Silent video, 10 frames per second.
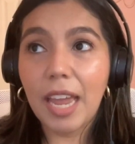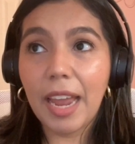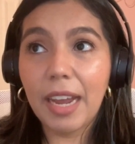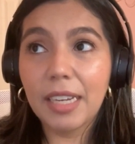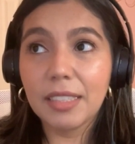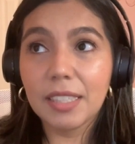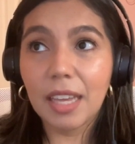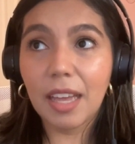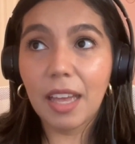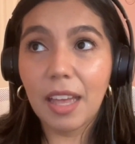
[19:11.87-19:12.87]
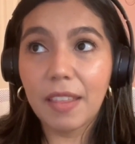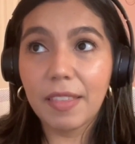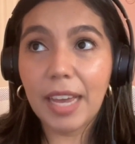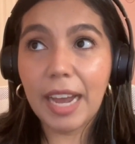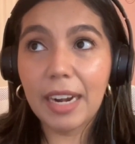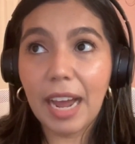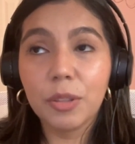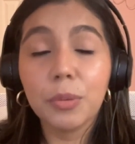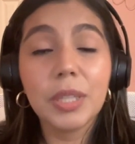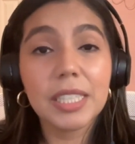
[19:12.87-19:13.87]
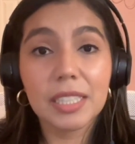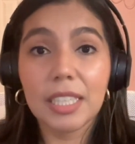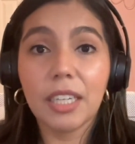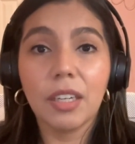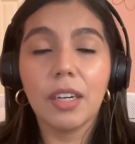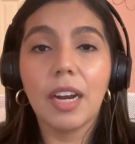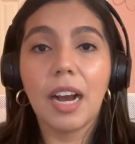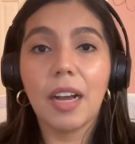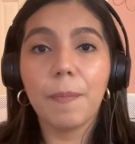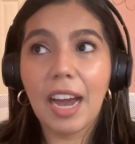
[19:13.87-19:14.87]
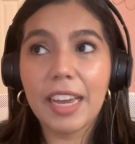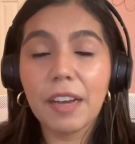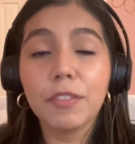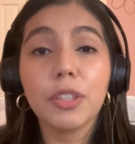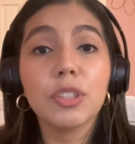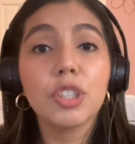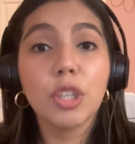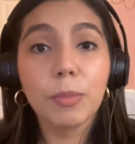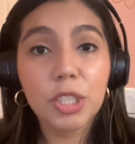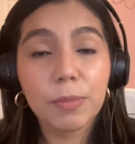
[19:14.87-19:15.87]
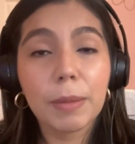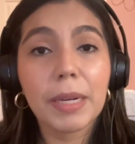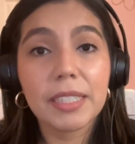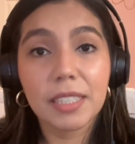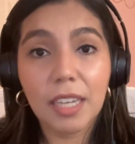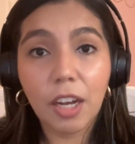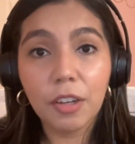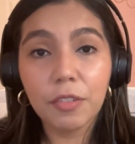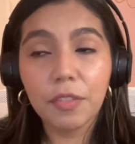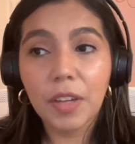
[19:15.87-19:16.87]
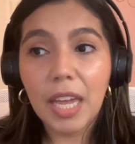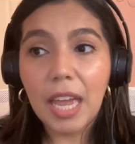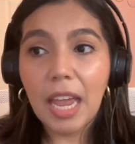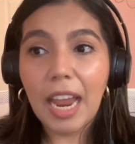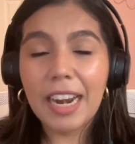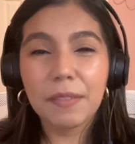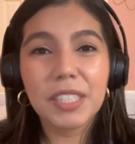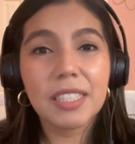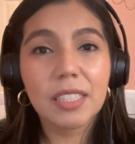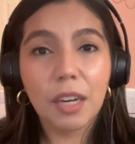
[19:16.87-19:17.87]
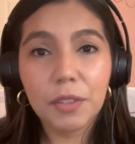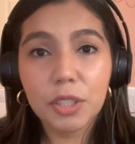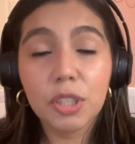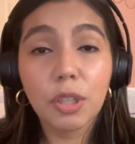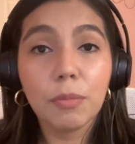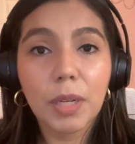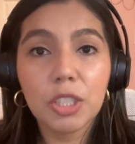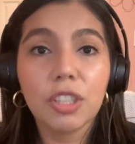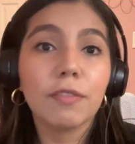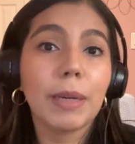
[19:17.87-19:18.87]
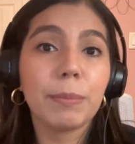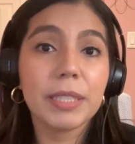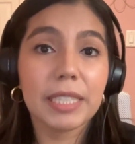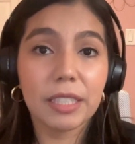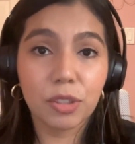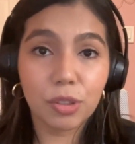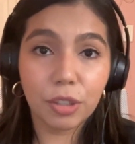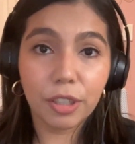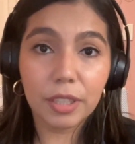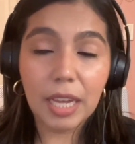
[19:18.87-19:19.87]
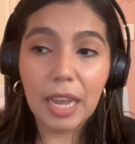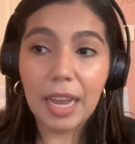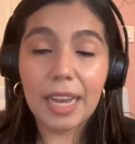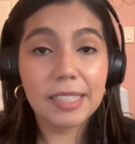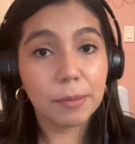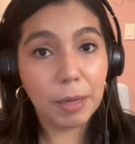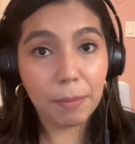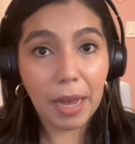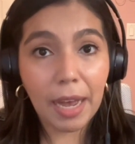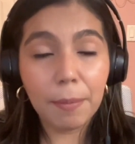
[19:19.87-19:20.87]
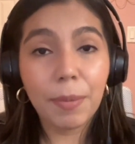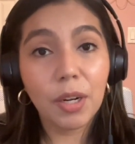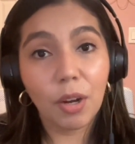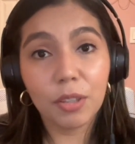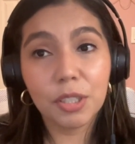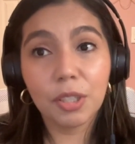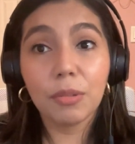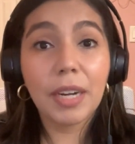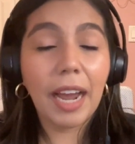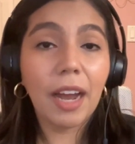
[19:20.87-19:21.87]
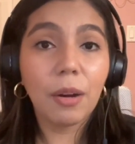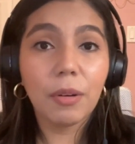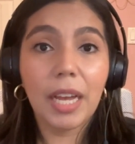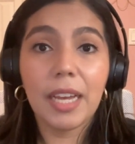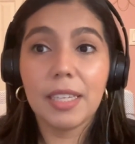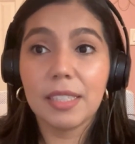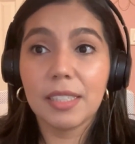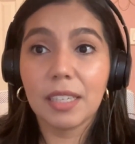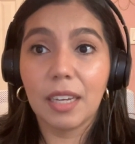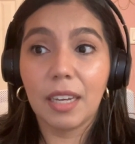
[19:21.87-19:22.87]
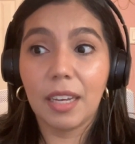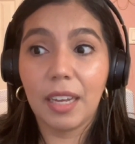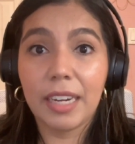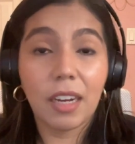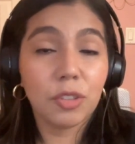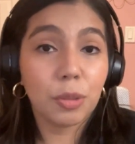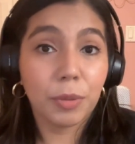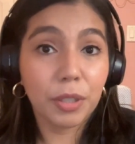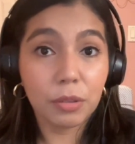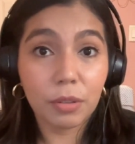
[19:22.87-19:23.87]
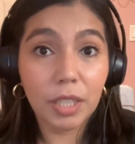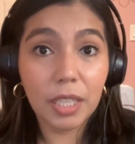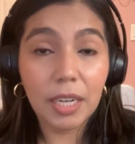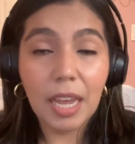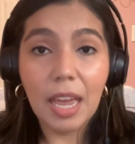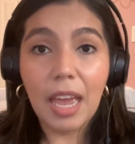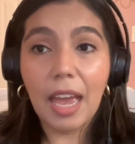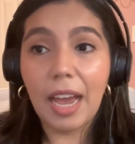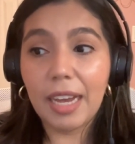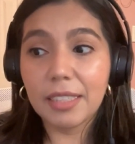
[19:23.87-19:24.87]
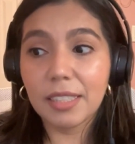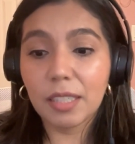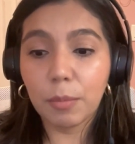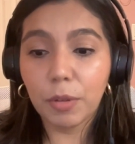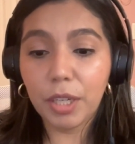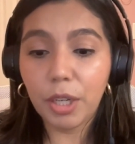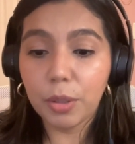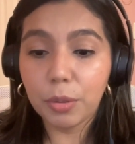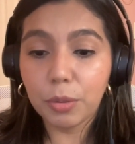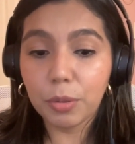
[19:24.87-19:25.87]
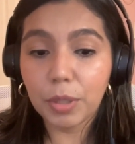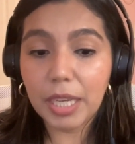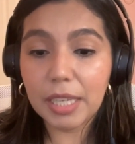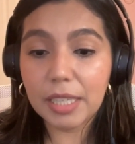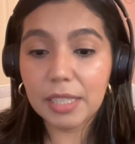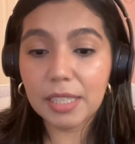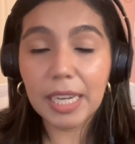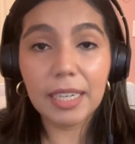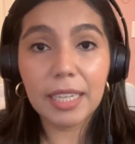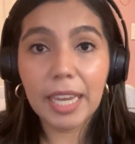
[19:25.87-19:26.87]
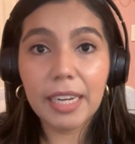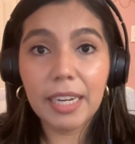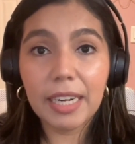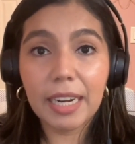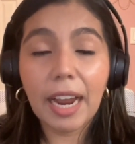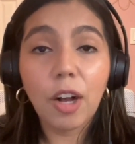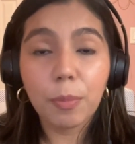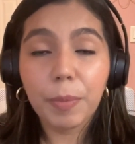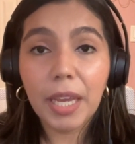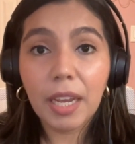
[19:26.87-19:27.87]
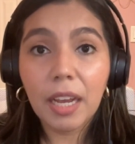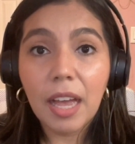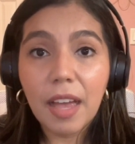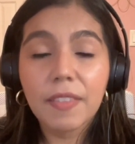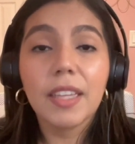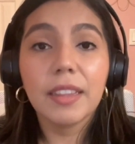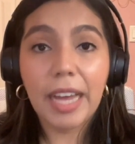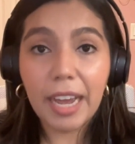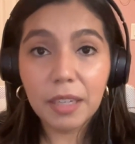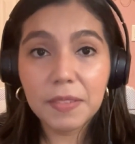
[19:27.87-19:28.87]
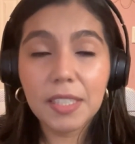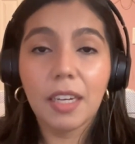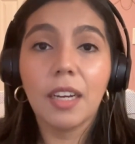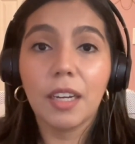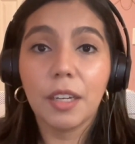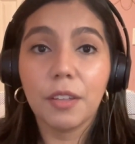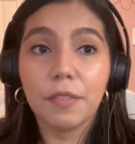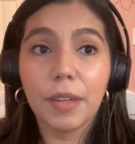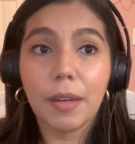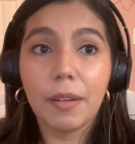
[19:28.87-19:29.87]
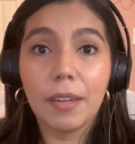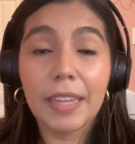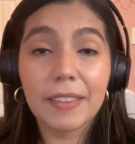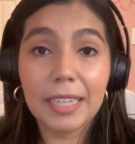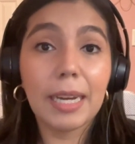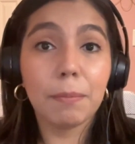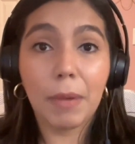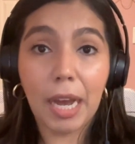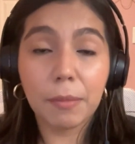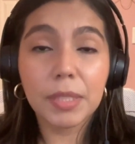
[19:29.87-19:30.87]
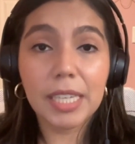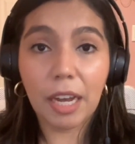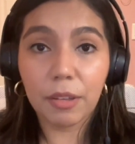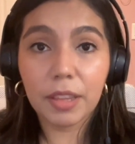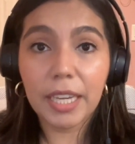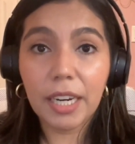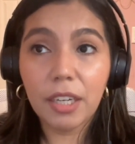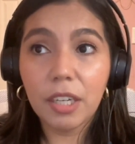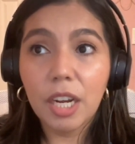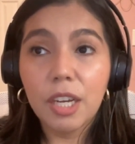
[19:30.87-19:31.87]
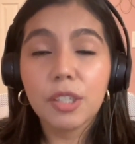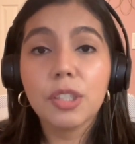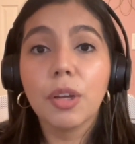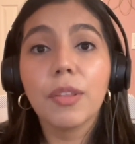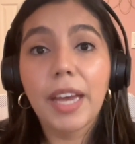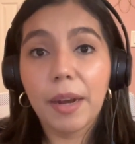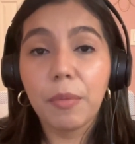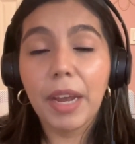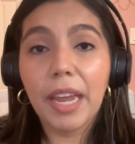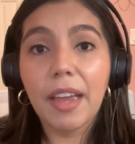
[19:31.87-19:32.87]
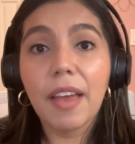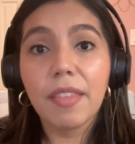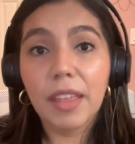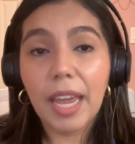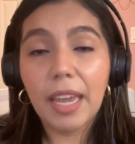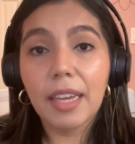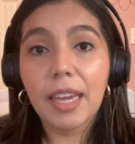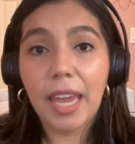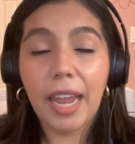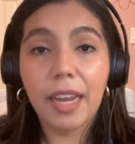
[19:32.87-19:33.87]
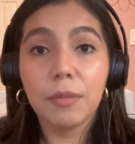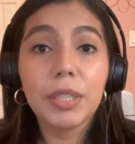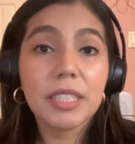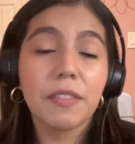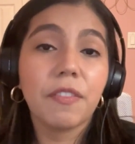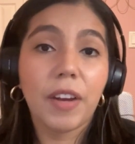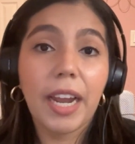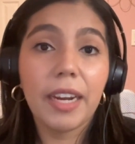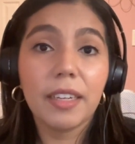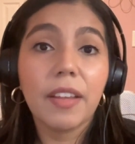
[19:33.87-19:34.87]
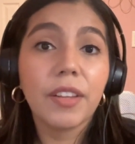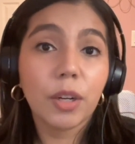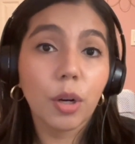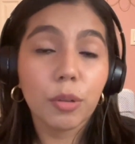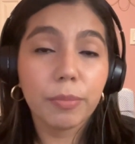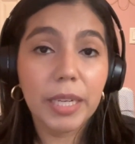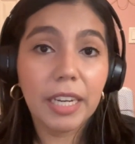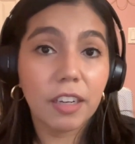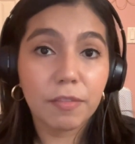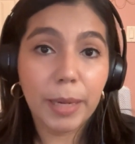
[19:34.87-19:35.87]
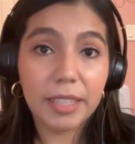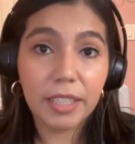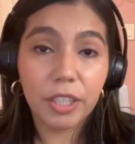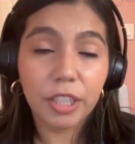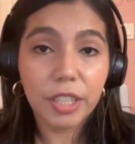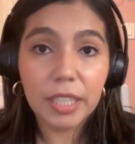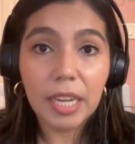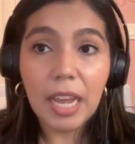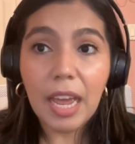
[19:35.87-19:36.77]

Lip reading: and that through this year, I have learned so much about myself and I've discovered so much of my potential as a mama, but also now as an entrepreneur, as someone who is dedicated in helping the lives of Latina moms out there, so that way they can redefine their own meaning of motherhood